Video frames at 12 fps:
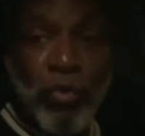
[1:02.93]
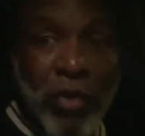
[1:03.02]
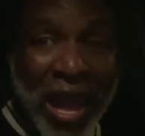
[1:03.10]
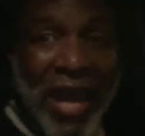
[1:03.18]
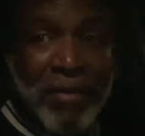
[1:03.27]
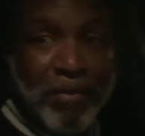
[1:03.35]

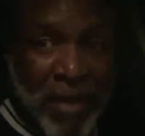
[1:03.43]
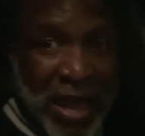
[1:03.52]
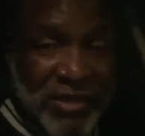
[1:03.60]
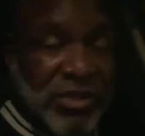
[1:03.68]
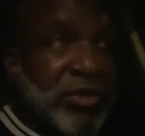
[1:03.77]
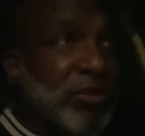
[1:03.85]
rat
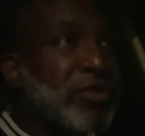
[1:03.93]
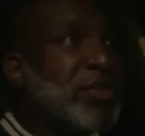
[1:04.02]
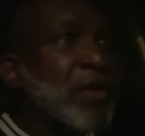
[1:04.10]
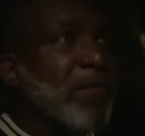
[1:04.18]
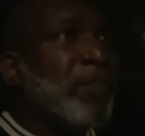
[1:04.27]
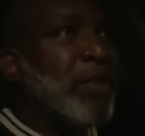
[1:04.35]

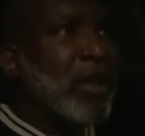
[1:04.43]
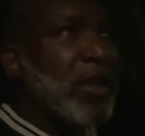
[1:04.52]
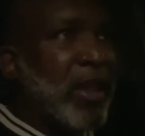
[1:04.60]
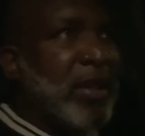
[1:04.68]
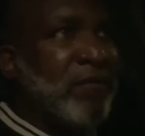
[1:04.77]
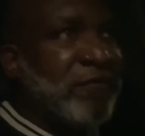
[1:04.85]
bastards,
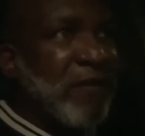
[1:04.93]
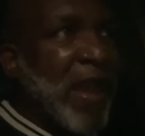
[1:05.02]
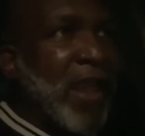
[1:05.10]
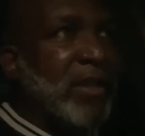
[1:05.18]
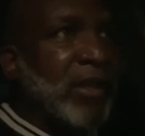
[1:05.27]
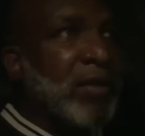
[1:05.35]
in
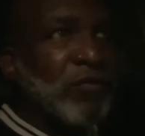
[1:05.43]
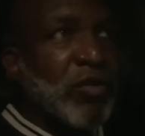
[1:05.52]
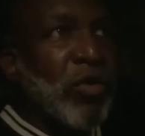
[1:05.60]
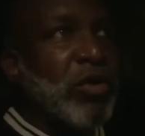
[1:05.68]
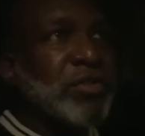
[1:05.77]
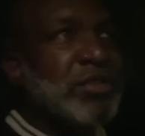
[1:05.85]
fact. And of
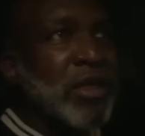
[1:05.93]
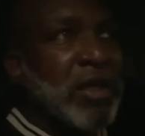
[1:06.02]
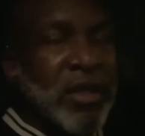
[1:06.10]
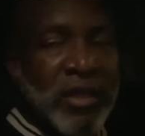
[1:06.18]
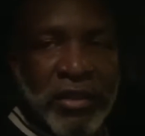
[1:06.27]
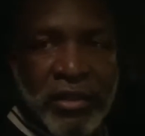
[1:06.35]
course,
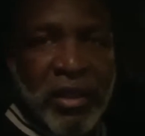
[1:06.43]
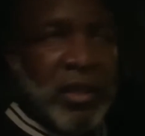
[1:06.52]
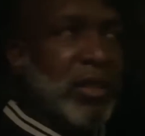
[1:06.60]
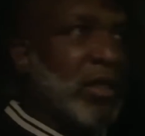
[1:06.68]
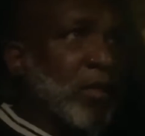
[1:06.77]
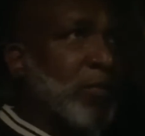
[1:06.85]

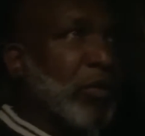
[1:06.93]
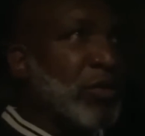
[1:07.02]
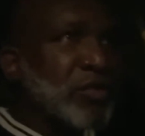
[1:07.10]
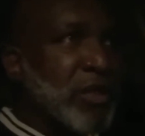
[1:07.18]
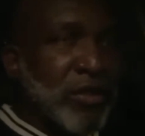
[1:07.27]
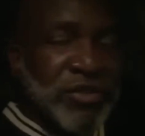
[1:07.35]
the
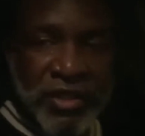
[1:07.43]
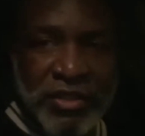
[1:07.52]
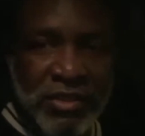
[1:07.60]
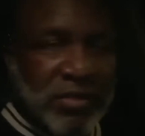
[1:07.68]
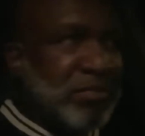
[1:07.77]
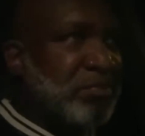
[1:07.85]
liberals, they're
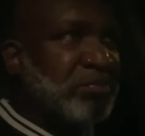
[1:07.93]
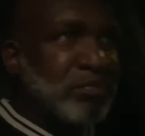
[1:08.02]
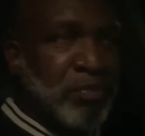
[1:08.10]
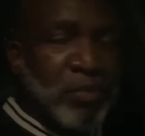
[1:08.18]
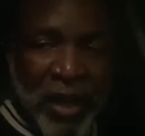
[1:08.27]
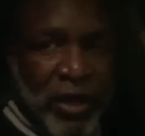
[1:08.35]
just
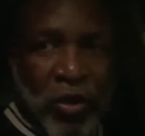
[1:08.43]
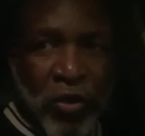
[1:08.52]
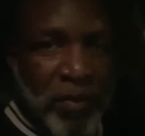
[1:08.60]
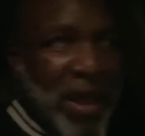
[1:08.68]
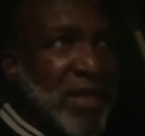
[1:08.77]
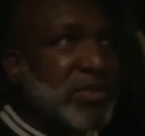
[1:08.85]
plain
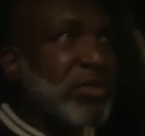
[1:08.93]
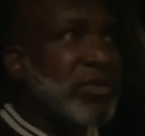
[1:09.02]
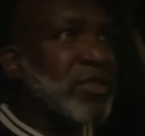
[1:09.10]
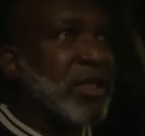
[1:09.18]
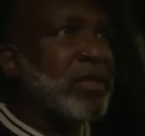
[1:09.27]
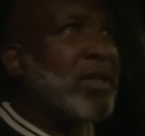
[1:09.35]
old
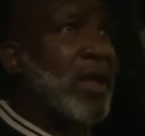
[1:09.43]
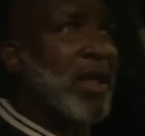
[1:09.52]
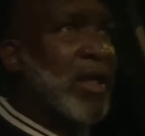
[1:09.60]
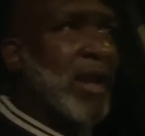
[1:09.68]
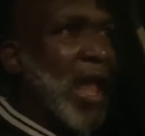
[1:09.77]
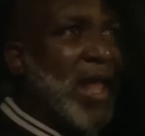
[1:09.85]
bastards.
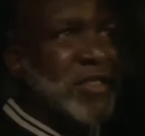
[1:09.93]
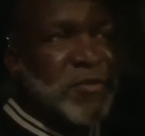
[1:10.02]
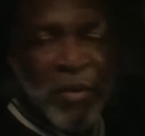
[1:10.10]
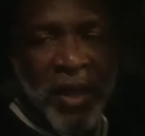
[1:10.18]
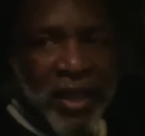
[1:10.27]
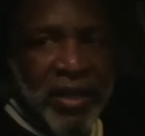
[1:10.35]
And I
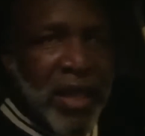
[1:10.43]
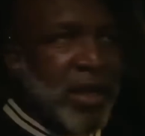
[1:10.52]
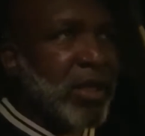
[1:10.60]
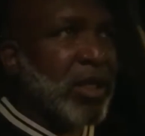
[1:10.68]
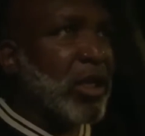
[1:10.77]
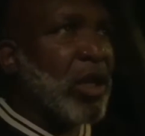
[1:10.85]
explained that
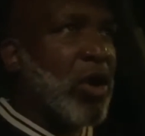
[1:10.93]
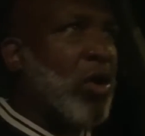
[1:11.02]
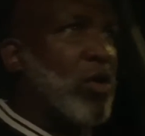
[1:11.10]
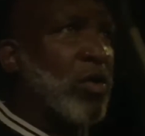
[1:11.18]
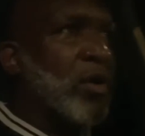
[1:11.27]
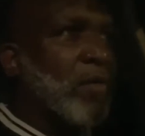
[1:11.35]
in a
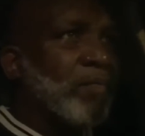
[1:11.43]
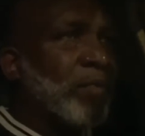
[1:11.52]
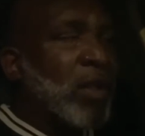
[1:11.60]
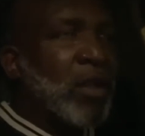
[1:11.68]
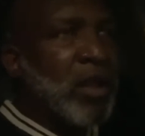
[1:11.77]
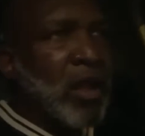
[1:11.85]
long
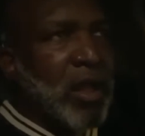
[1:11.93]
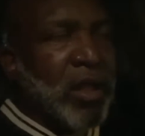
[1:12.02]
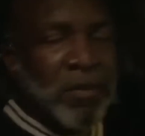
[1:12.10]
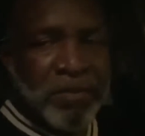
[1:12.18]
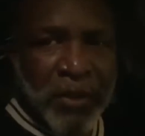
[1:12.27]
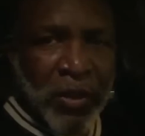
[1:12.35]

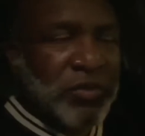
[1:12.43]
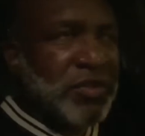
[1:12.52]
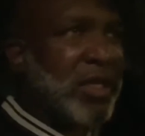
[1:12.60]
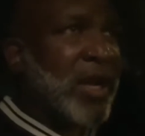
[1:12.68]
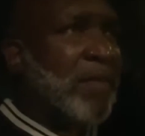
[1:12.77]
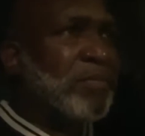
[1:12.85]

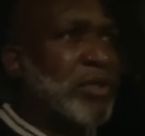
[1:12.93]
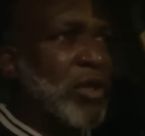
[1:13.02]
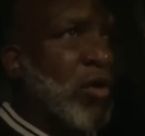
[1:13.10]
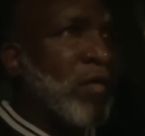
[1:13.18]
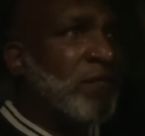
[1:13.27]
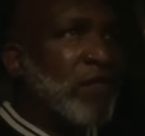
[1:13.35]
post that I put
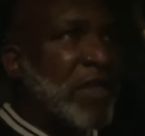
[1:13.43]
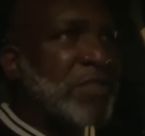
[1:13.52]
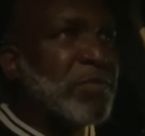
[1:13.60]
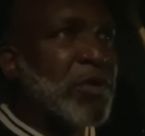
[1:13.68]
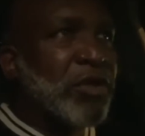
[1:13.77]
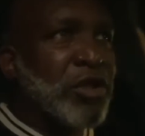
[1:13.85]
on
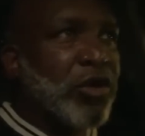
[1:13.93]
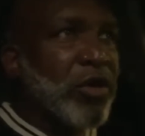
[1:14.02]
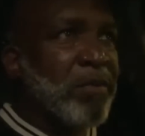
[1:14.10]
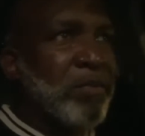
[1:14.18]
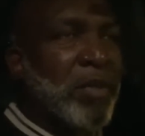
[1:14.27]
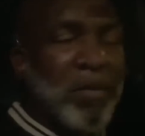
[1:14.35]
Facebook. You know,
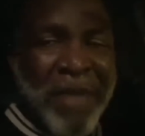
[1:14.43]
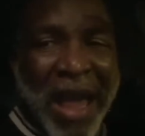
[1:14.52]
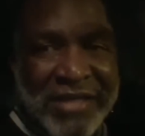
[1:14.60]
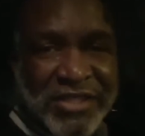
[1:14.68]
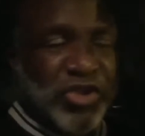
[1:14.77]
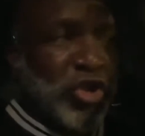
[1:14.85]
the
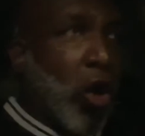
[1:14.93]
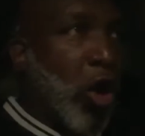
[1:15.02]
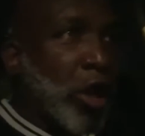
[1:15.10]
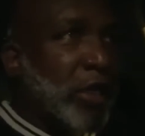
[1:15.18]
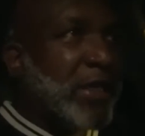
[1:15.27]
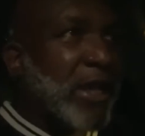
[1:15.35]

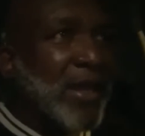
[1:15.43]
bastard